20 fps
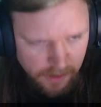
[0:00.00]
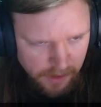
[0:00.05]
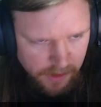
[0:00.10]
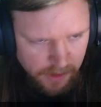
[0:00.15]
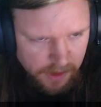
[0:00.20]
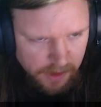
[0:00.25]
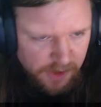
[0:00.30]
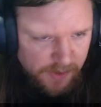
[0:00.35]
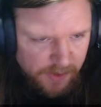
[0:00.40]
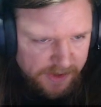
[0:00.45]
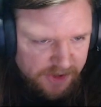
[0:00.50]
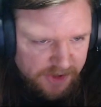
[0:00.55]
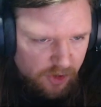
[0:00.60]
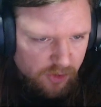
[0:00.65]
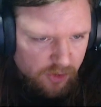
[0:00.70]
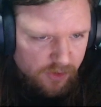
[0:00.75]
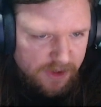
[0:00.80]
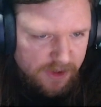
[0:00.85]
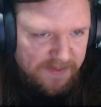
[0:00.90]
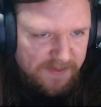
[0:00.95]
US
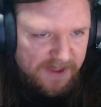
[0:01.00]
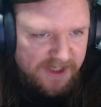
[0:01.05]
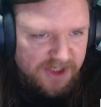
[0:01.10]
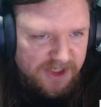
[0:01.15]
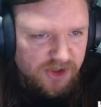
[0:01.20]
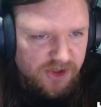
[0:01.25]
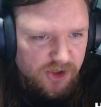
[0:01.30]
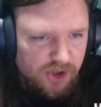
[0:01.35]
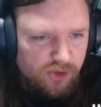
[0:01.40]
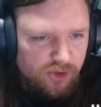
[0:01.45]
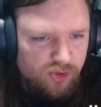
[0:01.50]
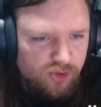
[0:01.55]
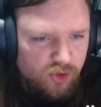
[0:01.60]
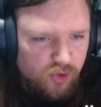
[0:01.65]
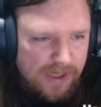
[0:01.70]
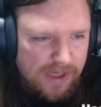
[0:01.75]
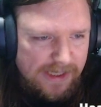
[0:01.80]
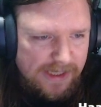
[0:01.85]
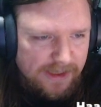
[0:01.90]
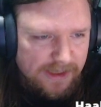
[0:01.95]
Congress passes the
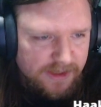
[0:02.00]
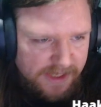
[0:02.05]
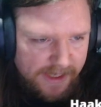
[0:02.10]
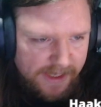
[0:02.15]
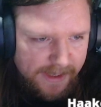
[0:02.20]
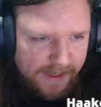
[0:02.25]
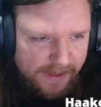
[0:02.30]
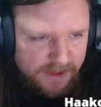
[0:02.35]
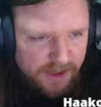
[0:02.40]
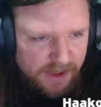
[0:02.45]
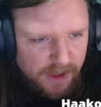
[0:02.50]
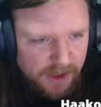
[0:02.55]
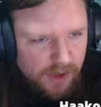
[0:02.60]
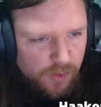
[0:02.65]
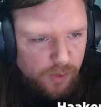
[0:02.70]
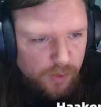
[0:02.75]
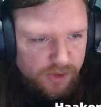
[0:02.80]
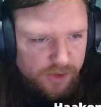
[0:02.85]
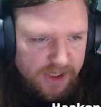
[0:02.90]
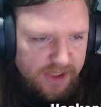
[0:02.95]
Neutrality Act.
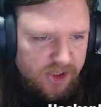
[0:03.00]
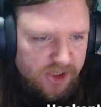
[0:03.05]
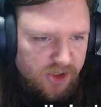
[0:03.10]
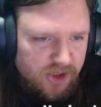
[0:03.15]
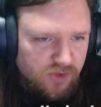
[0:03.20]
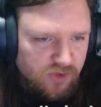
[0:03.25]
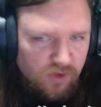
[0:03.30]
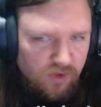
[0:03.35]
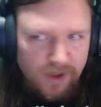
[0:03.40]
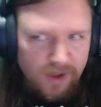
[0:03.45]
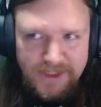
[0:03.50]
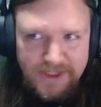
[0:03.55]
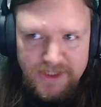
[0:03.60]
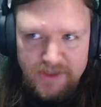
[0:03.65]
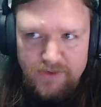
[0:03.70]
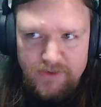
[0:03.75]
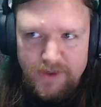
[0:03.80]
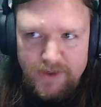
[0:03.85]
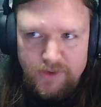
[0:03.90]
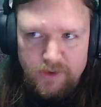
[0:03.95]
With tensions rising
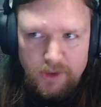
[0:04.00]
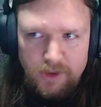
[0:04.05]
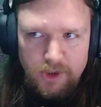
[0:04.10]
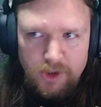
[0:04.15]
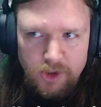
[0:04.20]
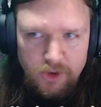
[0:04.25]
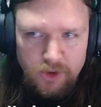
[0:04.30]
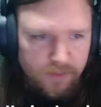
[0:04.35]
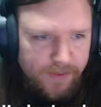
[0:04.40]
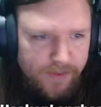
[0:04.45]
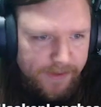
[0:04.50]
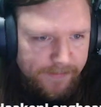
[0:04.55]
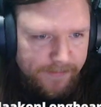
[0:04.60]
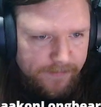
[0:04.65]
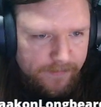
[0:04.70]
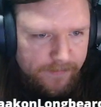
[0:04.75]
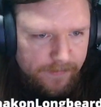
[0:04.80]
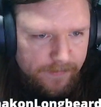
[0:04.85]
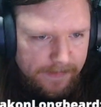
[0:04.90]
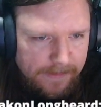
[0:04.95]
around the globe,
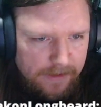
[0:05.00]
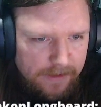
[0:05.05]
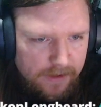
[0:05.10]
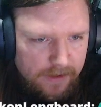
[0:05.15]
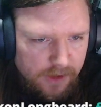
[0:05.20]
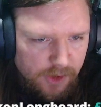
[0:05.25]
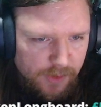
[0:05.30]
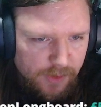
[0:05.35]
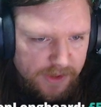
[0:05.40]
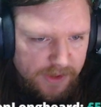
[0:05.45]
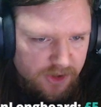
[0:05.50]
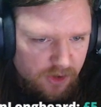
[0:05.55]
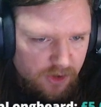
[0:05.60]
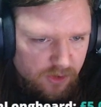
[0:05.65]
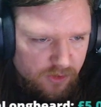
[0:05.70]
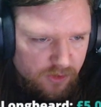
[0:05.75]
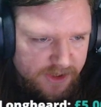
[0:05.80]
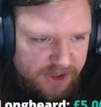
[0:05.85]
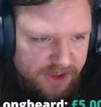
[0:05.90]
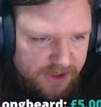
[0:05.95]
the US
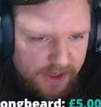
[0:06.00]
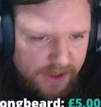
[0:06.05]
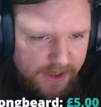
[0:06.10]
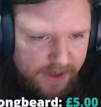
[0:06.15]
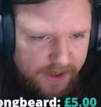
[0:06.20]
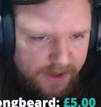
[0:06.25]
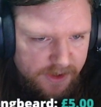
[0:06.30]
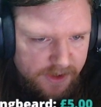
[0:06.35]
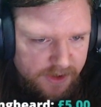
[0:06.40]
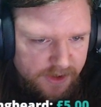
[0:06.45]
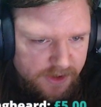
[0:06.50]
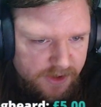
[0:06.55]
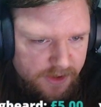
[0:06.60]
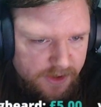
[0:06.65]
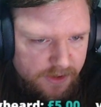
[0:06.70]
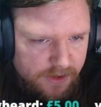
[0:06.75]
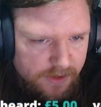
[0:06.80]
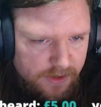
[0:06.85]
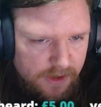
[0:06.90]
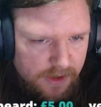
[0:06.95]
Congress
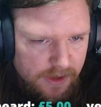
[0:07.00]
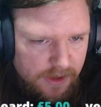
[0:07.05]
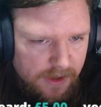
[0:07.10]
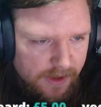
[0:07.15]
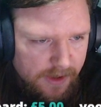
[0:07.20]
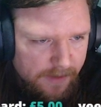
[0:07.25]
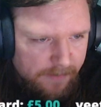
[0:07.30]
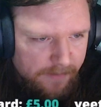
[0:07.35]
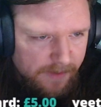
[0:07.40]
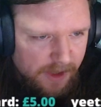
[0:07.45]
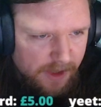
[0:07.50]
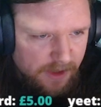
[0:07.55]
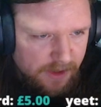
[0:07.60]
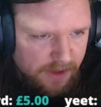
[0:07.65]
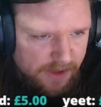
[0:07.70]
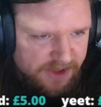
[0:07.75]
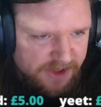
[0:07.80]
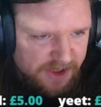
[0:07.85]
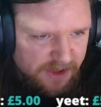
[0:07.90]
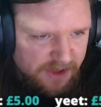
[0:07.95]
has been
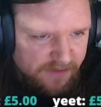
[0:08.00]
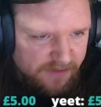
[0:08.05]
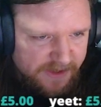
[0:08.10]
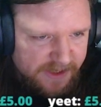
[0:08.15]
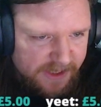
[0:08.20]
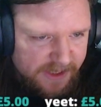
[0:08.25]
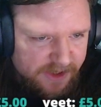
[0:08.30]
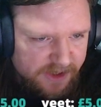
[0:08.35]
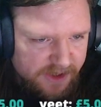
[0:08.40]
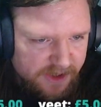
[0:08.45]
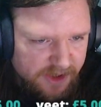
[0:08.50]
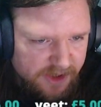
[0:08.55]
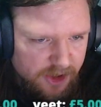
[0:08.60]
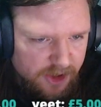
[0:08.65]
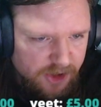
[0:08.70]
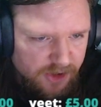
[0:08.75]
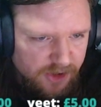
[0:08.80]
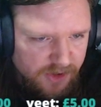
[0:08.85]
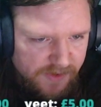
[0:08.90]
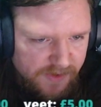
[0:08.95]
the scene of intense
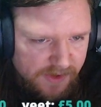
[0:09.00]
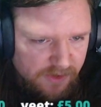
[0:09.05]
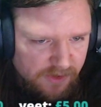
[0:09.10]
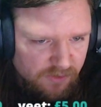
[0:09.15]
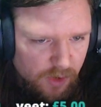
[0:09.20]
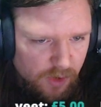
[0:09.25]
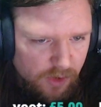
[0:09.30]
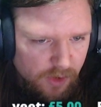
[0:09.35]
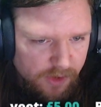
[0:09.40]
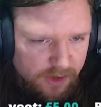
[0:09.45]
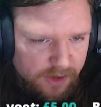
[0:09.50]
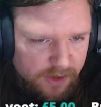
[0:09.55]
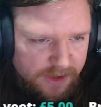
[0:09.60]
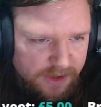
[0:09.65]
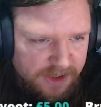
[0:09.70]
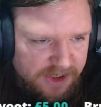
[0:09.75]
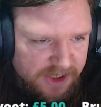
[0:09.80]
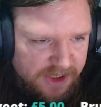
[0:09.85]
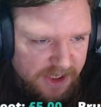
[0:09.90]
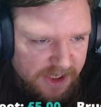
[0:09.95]
discussions around the role of the
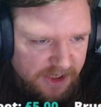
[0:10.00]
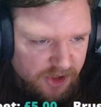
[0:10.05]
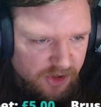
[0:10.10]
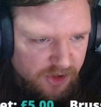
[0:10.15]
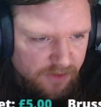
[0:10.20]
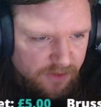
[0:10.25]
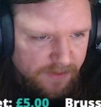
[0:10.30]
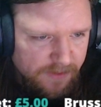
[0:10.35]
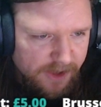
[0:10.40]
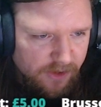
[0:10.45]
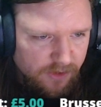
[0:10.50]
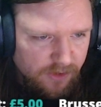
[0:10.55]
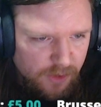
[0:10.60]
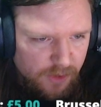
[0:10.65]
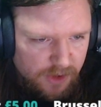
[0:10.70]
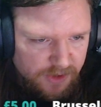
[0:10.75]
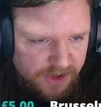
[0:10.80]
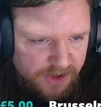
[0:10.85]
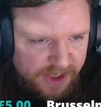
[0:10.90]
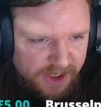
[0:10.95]
United States should play on the
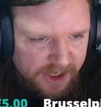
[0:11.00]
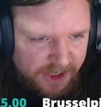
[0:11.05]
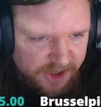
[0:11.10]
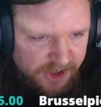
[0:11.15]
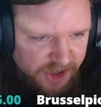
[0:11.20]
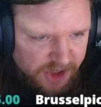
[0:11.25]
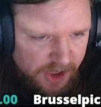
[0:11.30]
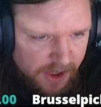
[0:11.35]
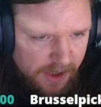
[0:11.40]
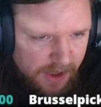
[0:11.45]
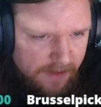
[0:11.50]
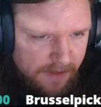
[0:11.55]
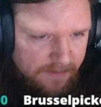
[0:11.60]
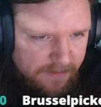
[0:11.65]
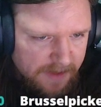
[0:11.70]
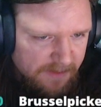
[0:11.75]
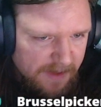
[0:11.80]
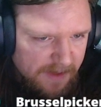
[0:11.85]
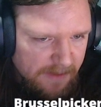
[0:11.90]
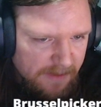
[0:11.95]
world stage.
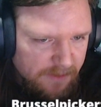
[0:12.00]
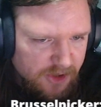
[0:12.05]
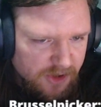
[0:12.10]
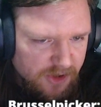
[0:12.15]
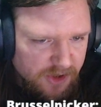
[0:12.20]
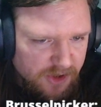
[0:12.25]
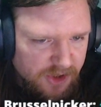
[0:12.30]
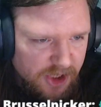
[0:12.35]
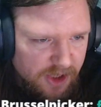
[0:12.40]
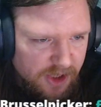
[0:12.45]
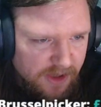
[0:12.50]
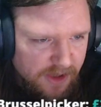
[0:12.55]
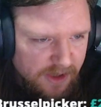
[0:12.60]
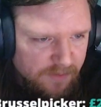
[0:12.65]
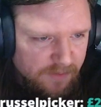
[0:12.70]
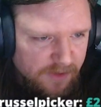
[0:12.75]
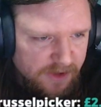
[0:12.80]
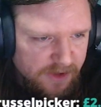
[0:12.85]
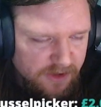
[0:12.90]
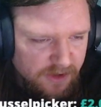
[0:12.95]
Many members are concerned that the
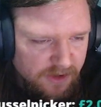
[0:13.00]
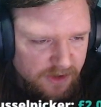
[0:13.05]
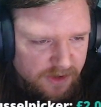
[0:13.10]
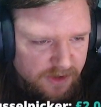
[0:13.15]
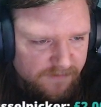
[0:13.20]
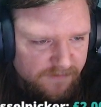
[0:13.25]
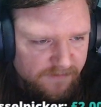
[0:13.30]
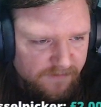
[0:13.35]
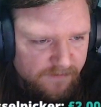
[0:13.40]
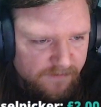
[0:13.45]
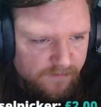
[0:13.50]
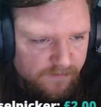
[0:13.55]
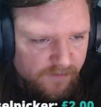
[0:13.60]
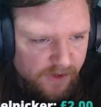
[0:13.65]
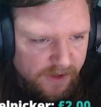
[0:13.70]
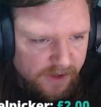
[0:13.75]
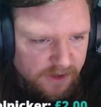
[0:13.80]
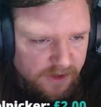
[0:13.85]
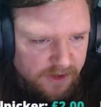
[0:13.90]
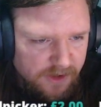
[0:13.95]
President
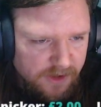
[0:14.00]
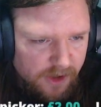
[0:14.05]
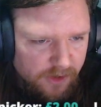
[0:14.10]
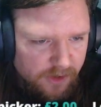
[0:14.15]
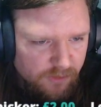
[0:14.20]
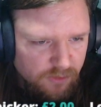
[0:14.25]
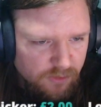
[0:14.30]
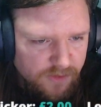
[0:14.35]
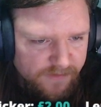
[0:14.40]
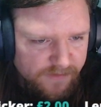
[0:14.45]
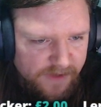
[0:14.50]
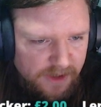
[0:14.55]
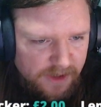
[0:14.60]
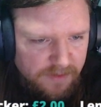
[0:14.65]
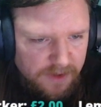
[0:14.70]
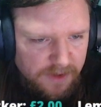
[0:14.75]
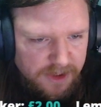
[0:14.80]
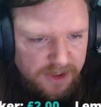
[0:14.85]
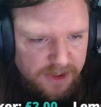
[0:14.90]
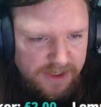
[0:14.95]
Franklin Delano Roosevelt
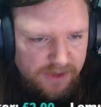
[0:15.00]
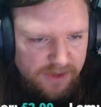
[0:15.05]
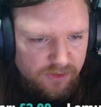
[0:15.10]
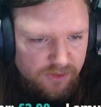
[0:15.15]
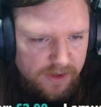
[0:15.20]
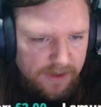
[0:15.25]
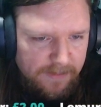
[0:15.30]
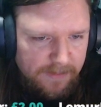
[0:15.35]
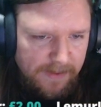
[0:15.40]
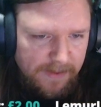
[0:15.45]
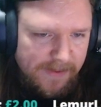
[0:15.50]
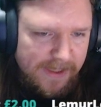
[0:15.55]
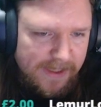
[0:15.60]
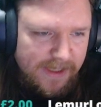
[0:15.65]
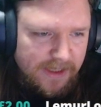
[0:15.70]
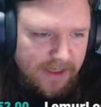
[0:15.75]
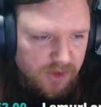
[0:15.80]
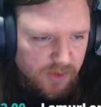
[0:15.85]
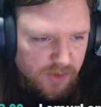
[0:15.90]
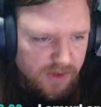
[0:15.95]
might secretly be
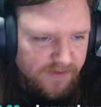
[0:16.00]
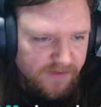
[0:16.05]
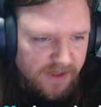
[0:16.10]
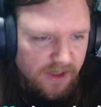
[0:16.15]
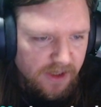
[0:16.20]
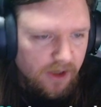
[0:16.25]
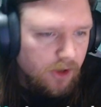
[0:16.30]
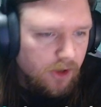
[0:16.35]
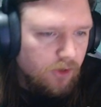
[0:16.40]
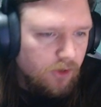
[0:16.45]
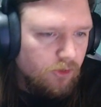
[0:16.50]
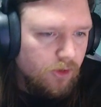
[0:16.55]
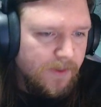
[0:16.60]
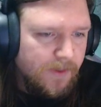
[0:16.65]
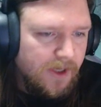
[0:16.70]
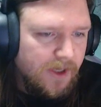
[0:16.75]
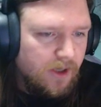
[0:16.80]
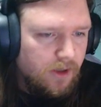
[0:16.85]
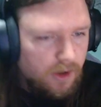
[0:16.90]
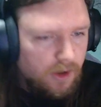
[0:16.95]
planning to intervene in a
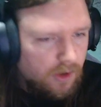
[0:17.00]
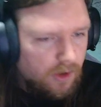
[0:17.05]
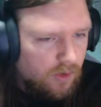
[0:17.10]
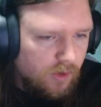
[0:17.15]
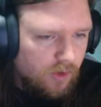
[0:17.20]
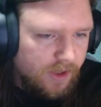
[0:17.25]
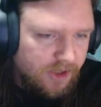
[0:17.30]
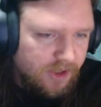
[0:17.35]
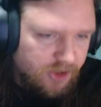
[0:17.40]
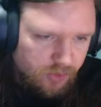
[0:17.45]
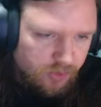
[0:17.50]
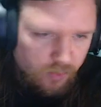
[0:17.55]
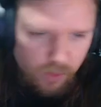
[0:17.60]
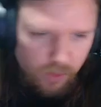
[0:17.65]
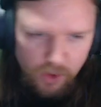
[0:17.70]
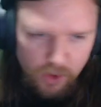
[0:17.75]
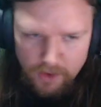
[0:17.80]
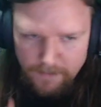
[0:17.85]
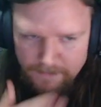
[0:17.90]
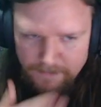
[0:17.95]
European or Asian
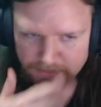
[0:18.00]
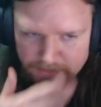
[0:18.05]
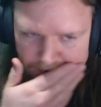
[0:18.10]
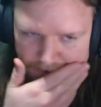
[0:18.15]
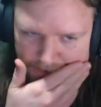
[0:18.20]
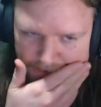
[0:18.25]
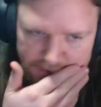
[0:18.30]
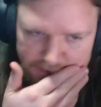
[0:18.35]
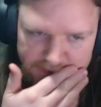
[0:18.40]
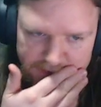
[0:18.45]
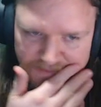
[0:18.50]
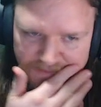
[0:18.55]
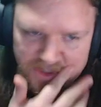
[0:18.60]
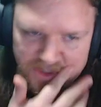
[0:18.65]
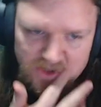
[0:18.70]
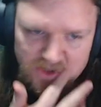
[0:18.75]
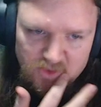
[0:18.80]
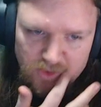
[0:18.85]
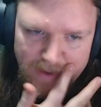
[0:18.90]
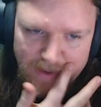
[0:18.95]
war. Some
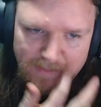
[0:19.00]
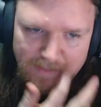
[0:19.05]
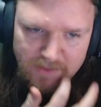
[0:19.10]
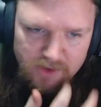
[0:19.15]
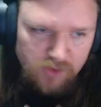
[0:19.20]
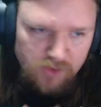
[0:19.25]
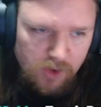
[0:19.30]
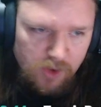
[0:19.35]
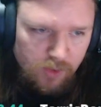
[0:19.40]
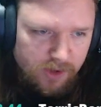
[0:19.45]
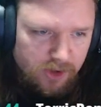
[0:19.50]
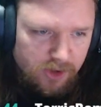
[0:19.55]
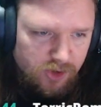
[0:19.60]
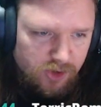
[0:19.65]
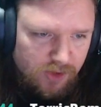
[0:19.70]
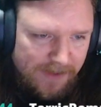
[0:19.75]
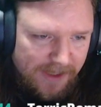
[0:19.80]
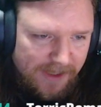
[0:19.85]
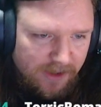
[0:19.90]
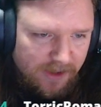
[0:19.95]
still remember the role the country
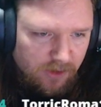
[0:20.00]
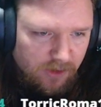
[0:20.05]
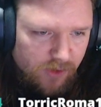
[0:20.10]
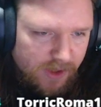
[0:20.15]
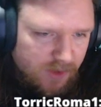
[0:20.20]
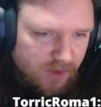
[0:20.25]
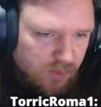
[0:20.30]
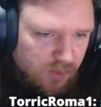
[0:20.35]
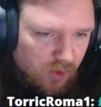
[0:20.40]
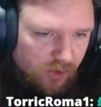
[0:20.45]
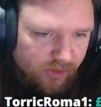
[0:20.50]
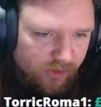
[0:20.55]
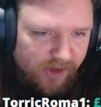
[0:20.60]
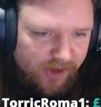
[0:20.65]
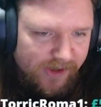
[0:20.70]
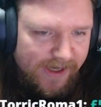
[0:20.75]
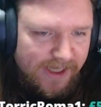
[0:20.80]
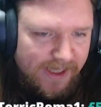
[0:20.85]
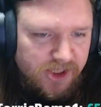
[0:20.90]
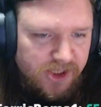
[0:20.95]
played in the Great War and are
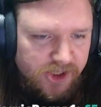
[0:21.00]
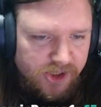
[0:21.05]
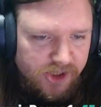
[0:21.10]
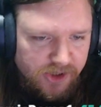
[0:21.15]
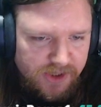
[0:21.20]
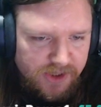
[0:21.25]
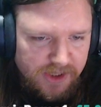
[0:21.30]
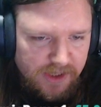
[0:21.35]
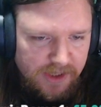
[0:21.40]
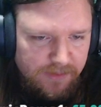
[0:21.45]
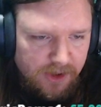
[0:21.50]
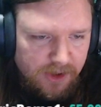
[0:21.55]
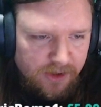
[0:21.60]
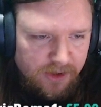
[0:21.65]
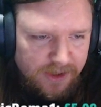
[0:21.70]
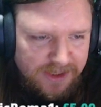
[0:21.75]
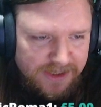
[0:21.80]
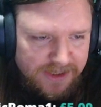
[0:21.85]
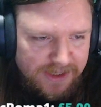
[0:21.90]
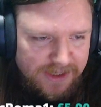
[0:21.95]
anxious to keep the
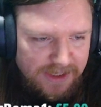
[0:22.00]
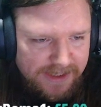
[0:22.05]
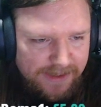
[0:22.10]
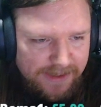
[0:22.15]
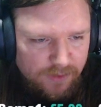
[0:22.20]
United States out